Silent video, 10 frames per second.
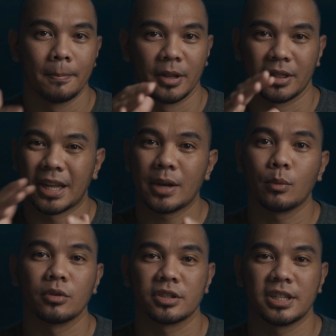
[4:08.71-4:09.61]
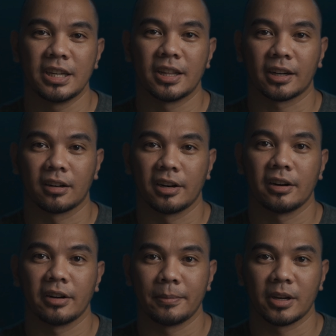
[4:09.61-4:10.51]
but they won't see that
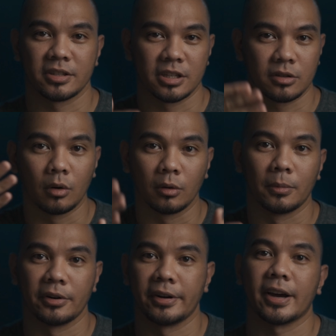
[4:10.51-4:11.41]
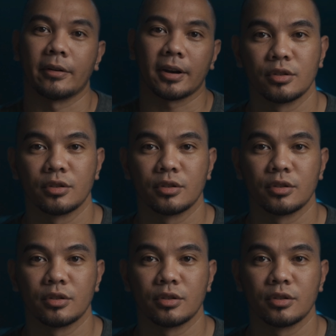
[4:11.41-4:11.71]
clearly because it's all blurred out.